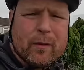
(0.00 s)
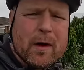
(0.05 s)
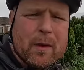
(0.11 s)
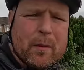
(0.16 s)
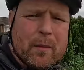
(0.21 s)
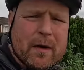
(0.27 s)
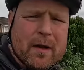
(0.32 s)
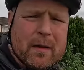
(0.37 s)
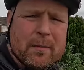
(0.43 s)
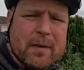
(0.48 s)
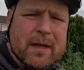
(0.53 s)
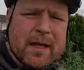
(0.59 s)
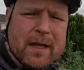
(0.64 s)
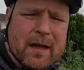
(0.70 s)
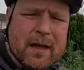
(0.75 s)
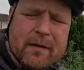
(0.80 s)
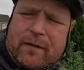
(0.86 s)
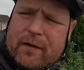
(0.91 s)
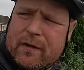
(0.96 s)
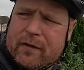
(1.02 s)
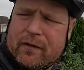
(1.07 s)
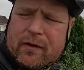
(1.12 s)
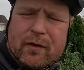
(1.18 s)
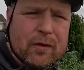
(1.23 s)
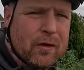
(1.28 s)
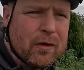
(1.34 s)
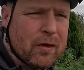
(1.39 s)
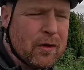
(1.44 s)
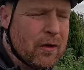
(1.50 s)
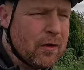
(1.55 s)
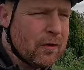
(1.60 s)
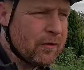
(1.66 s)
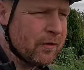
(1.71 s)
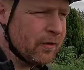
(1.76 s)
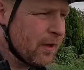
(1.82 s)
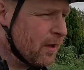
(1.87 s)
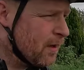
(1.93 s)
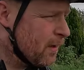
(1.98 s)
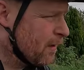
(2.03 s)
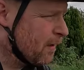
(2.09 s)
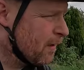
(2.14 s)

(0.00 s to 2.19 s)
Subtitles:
to where I want to be, if it's still closed,